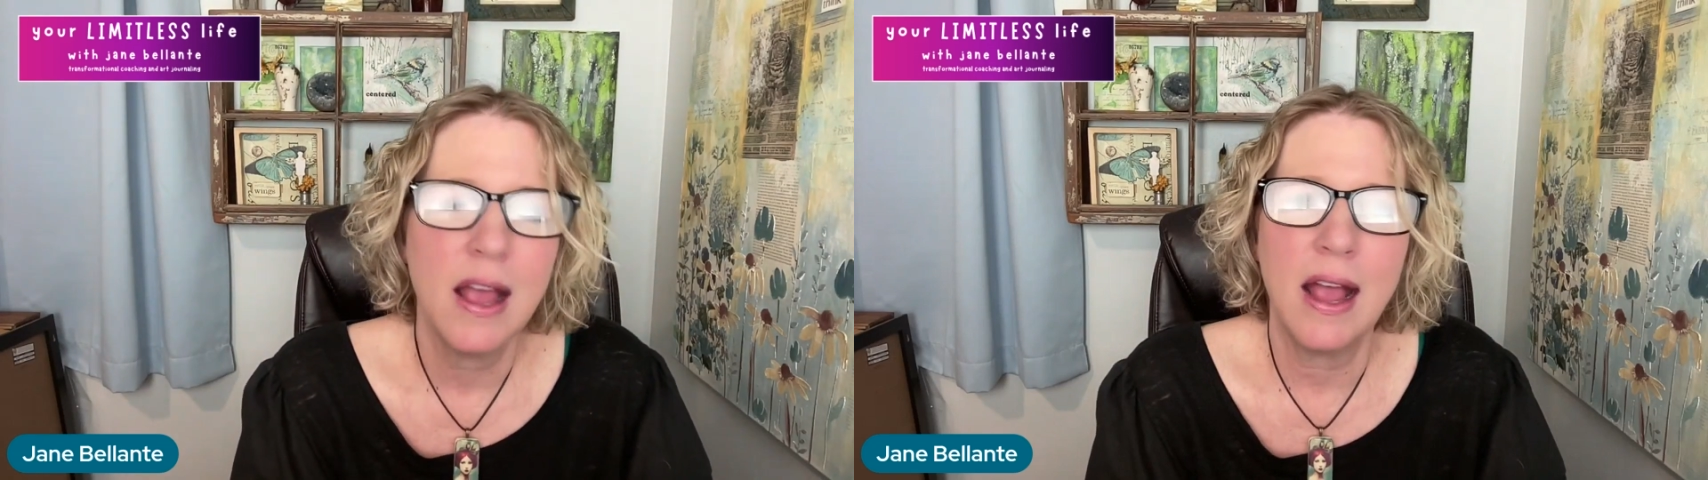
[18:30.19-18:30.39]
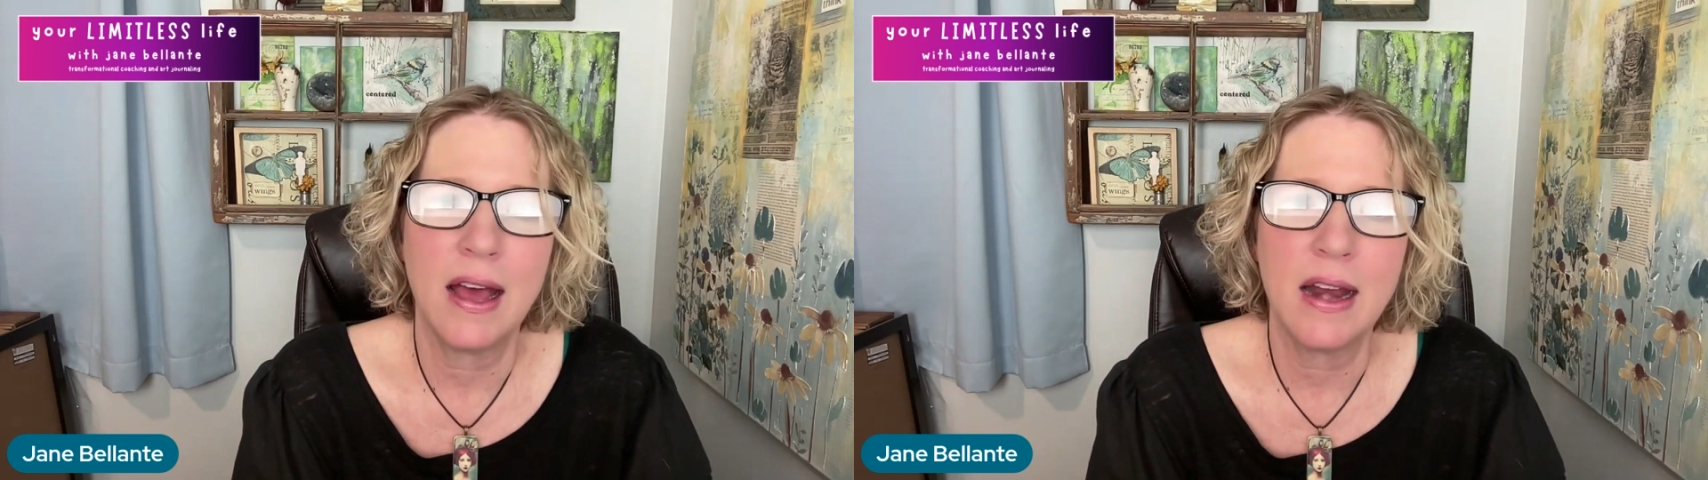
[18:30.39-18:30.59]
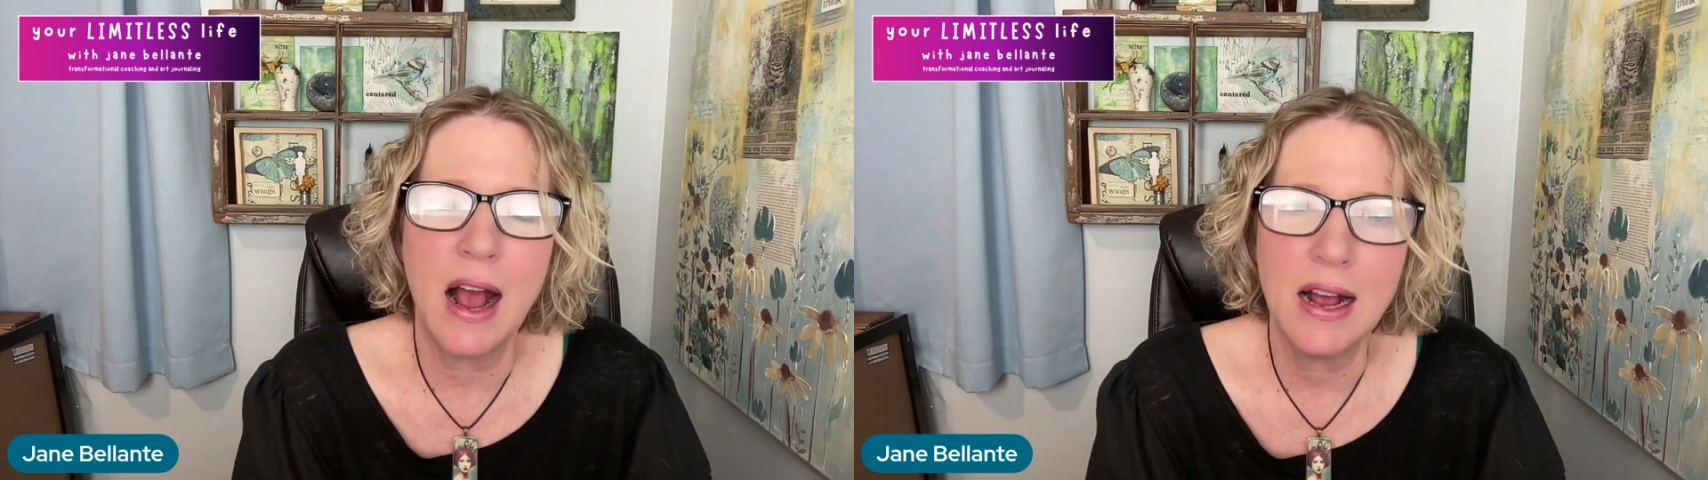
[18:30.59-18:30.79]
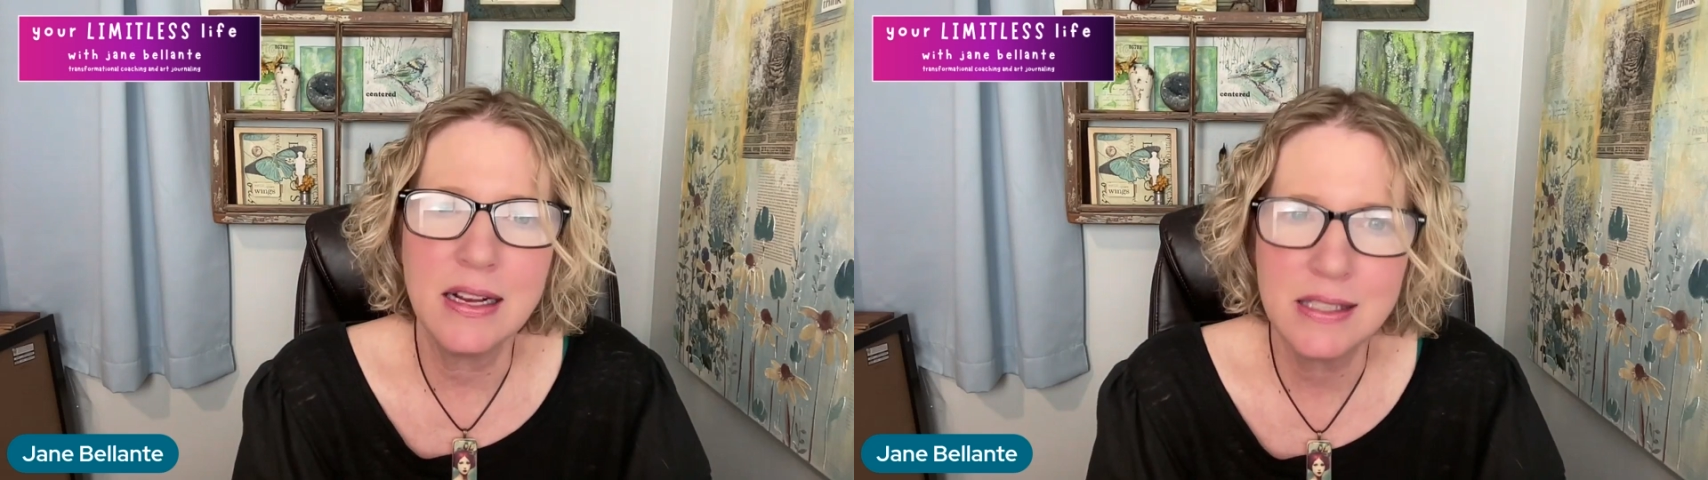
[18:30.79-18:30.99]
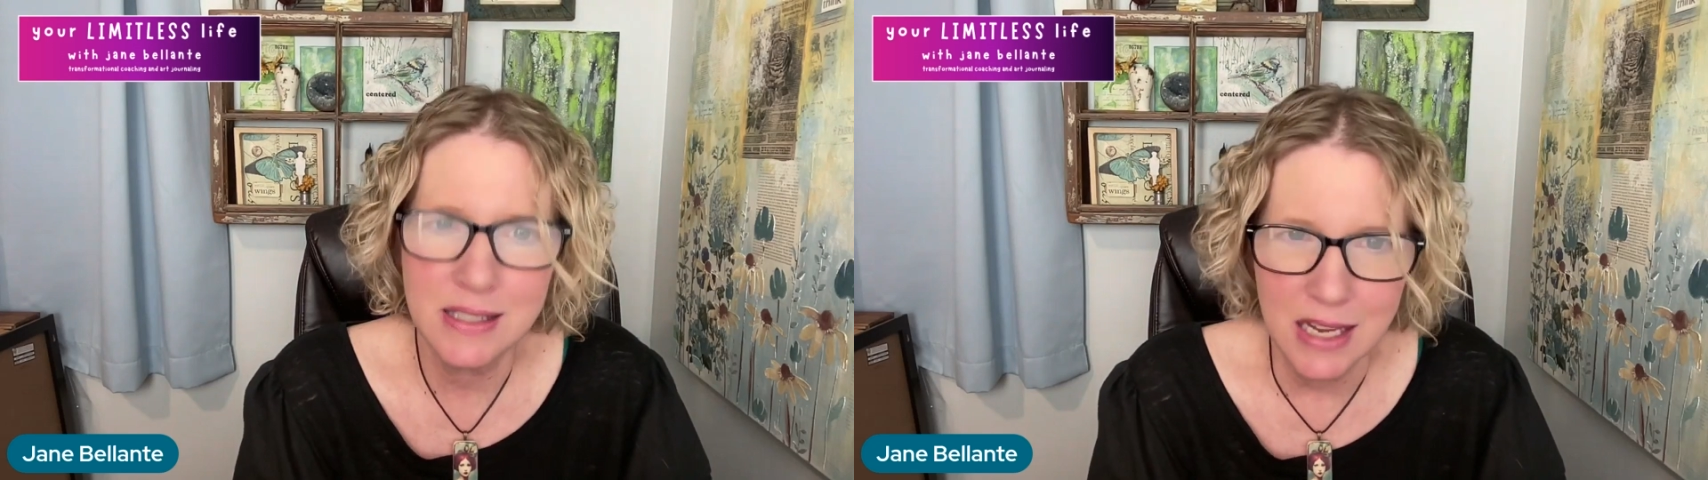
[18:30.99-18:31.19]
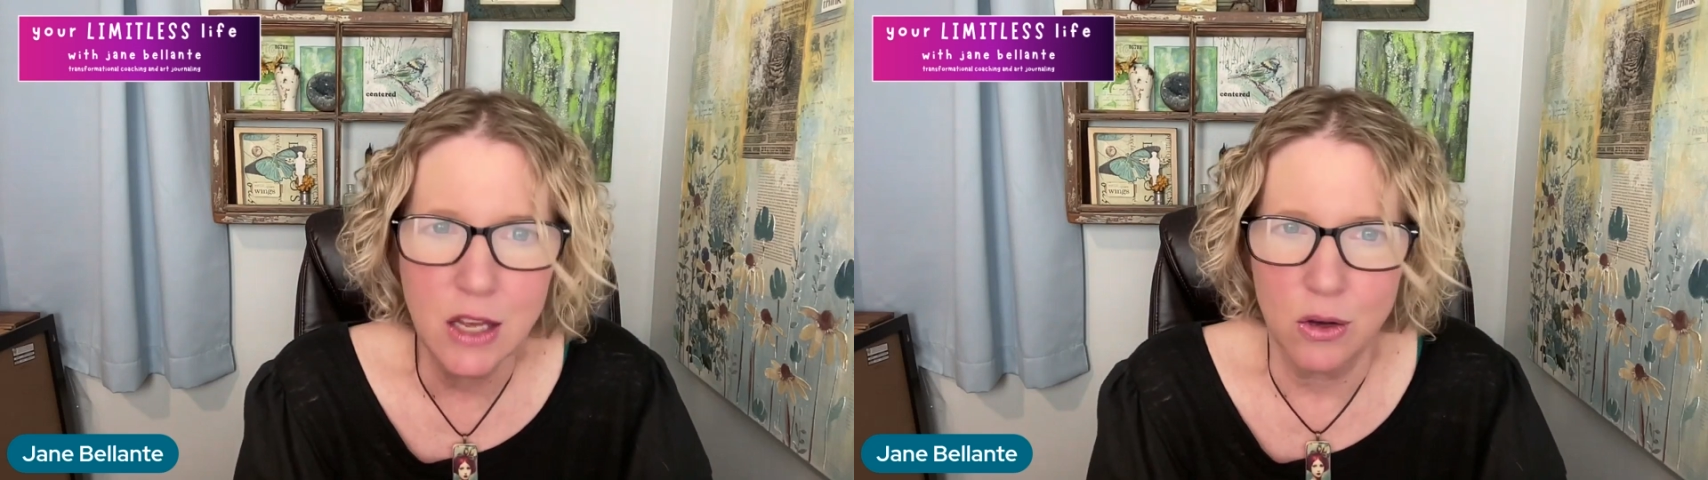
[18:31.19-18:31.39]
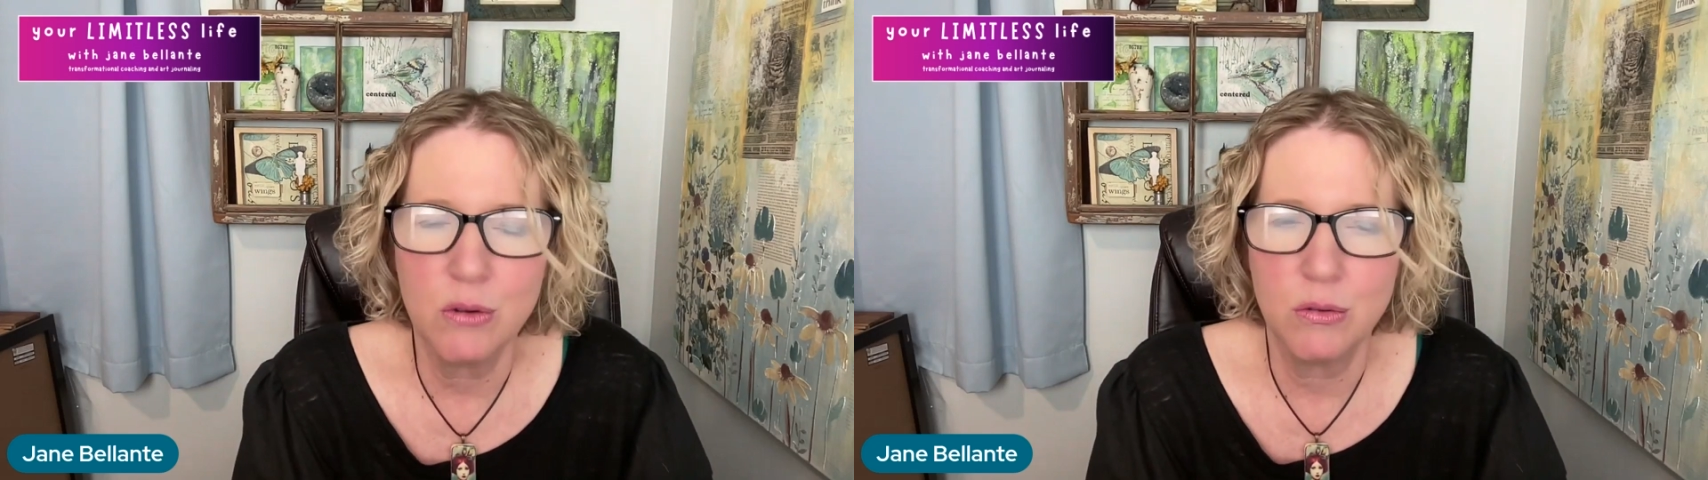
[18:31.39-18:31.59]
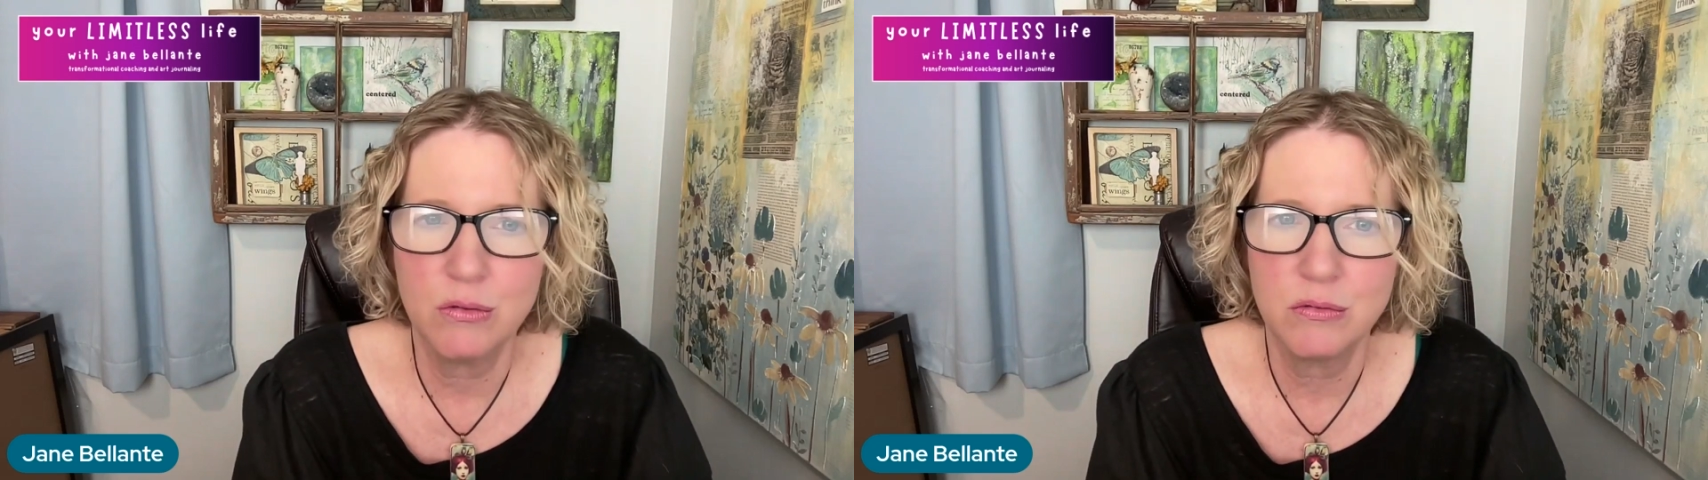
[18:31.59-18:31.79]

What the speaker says: and I see you.